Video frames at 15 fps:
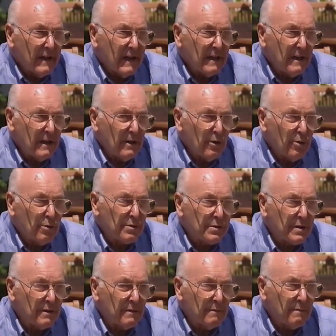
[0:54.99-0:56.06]
Eddie
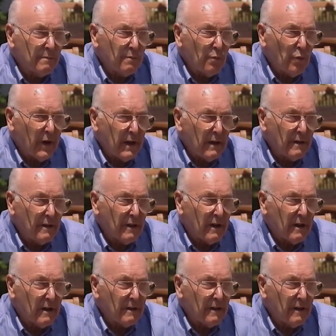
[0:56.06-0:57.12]
Lawson, Wayne
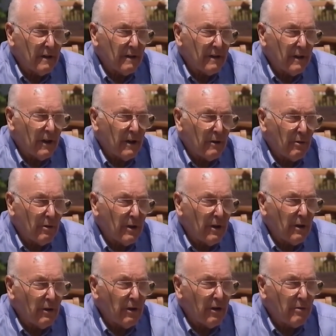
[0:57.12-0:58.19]
Gardner, and a
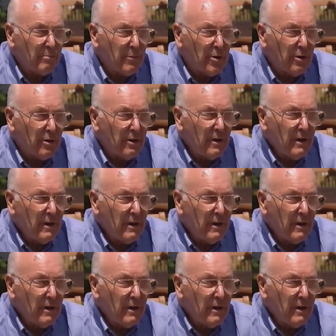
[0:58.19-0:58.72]
whole lot more.